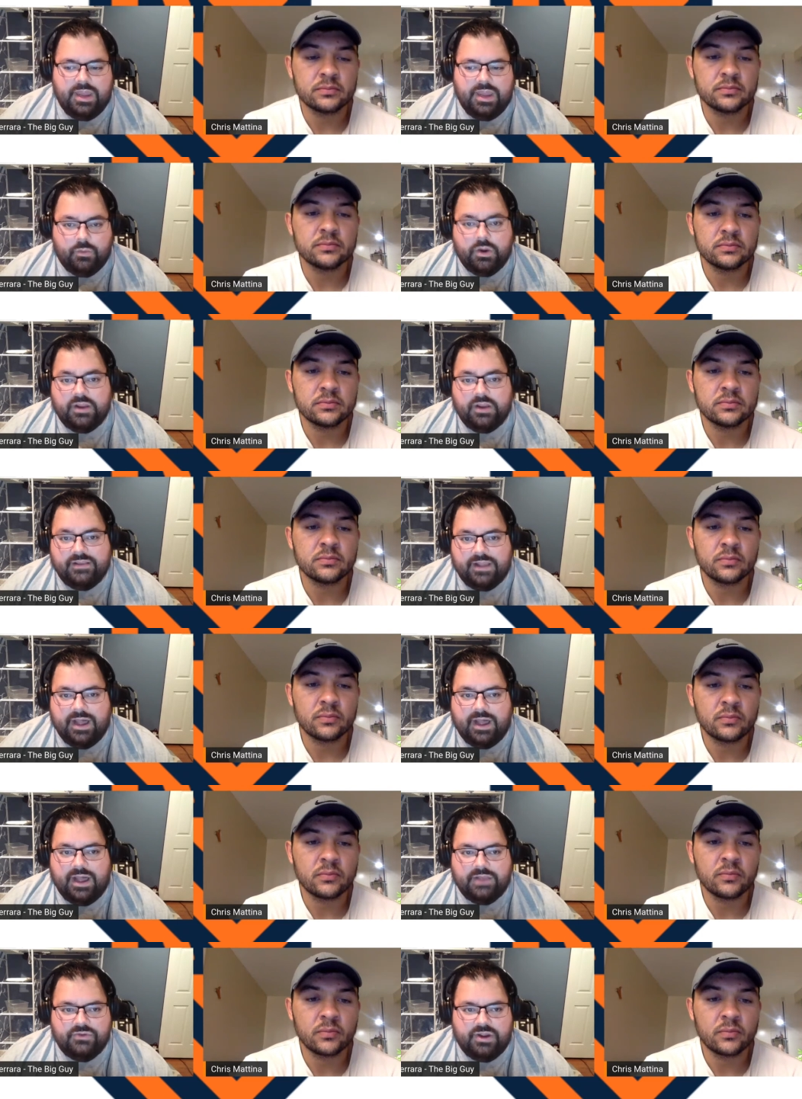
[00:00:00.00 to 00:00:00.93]
Speaker 1: it works in
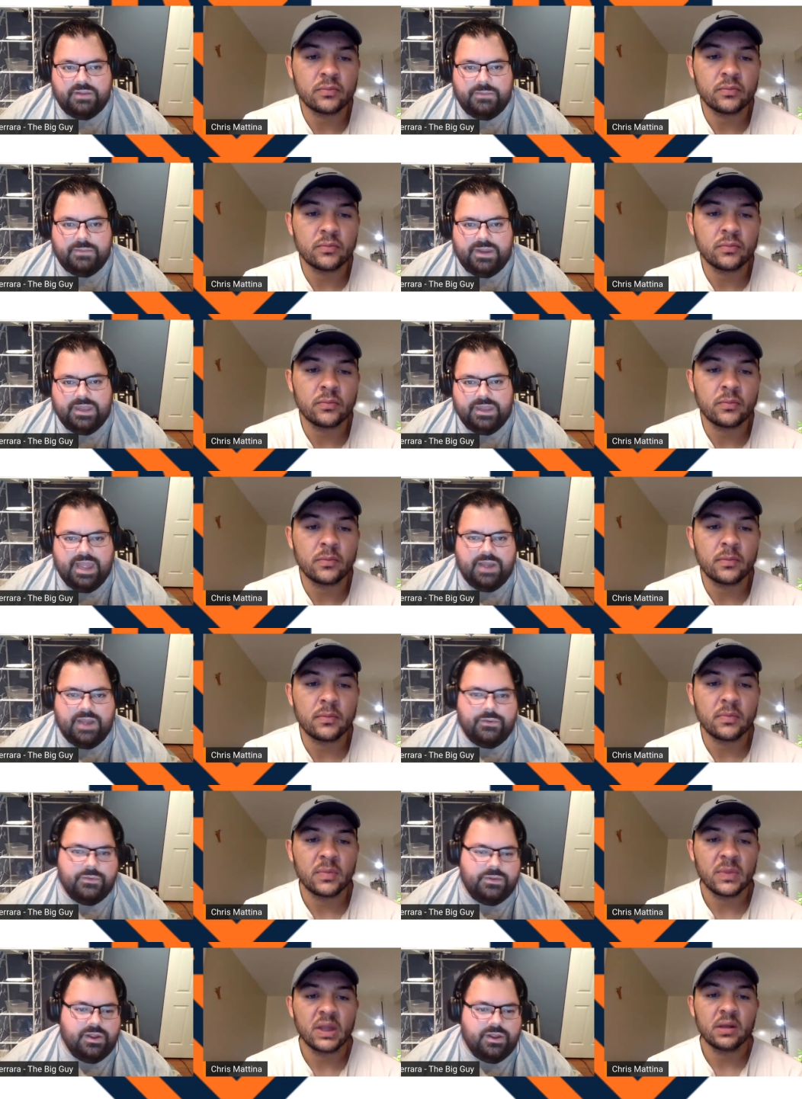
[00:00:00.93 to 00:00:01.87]
college rugby, and
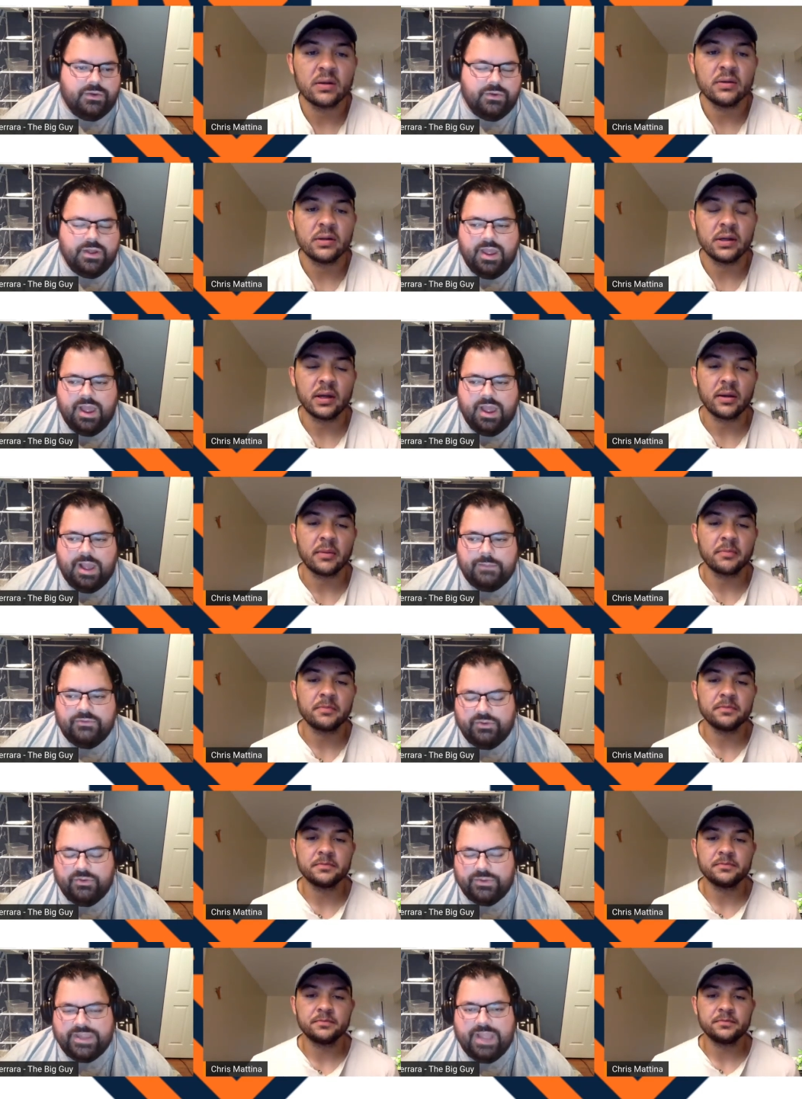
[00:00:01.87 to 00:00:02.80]
now you know I'm
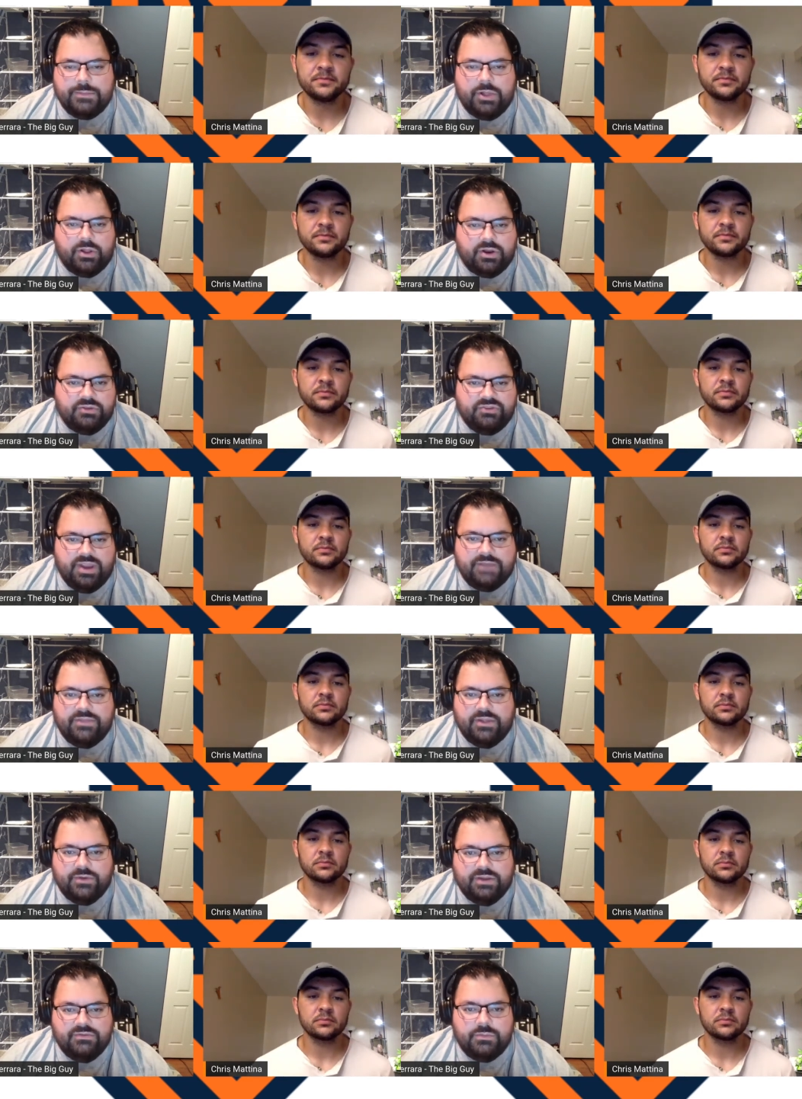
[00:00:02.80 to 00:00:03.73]
sure with the MLR
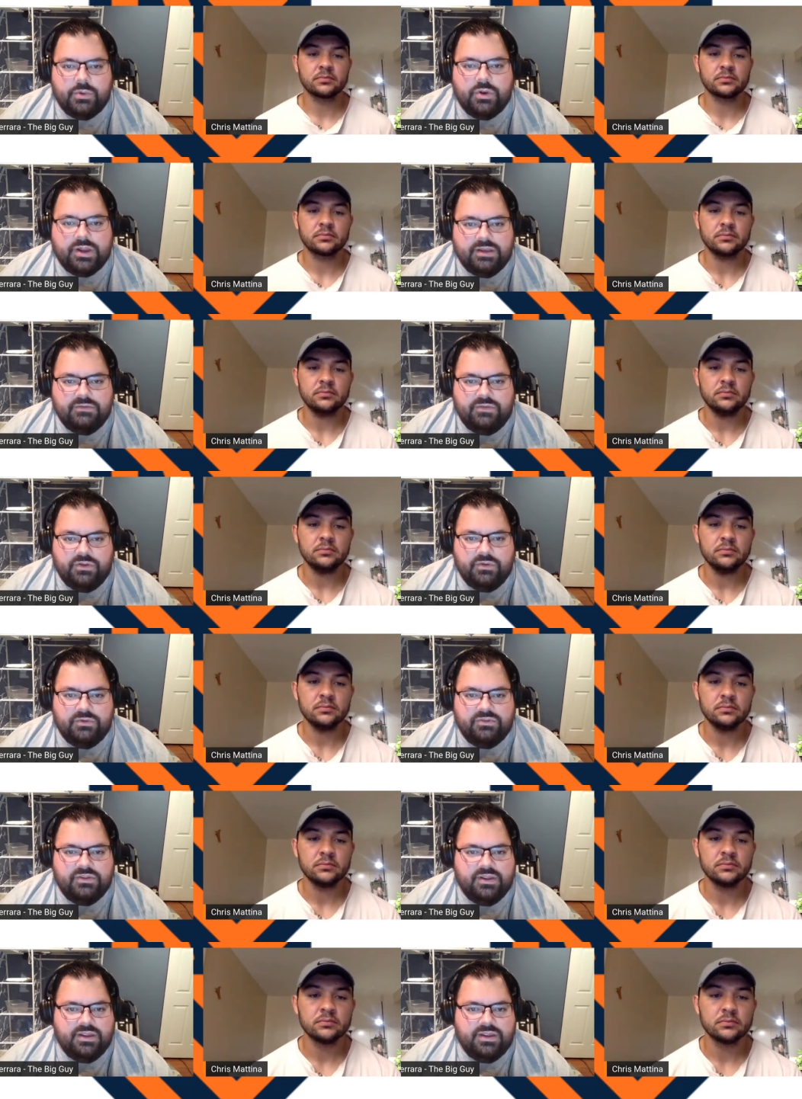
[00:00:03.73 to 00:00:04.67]
draft they were even more
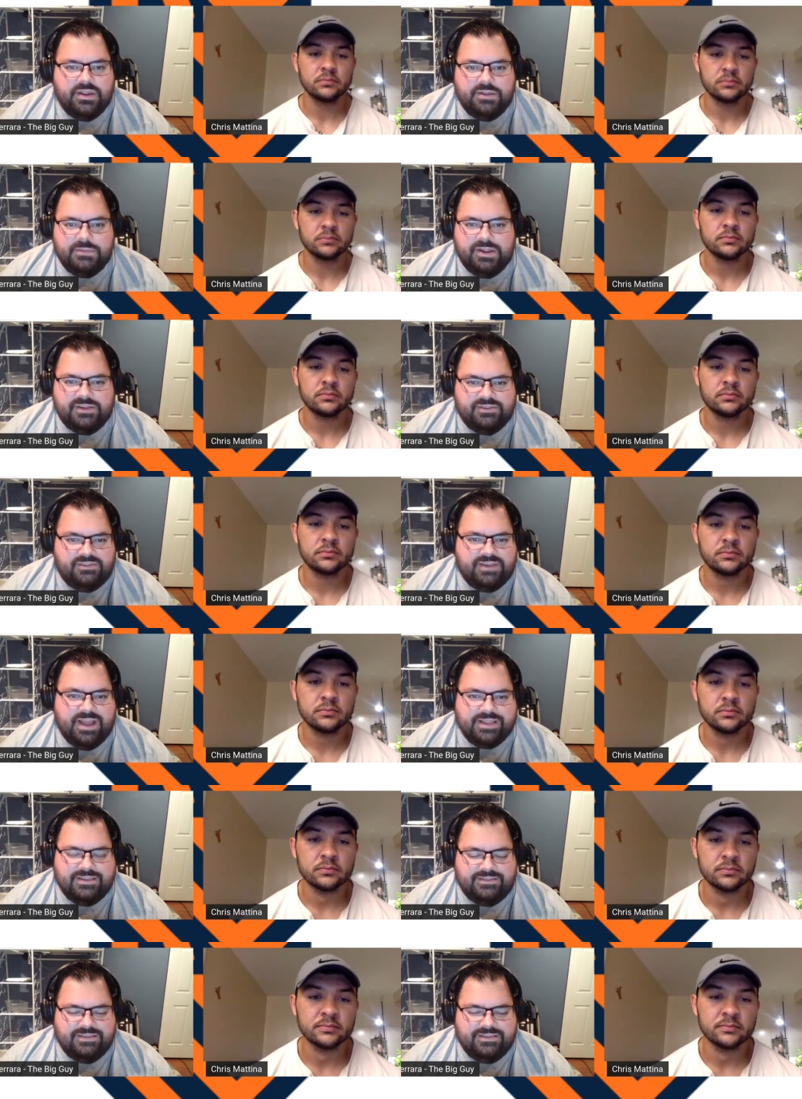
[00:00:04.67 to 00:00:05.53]
confused because it's not mm-hmm.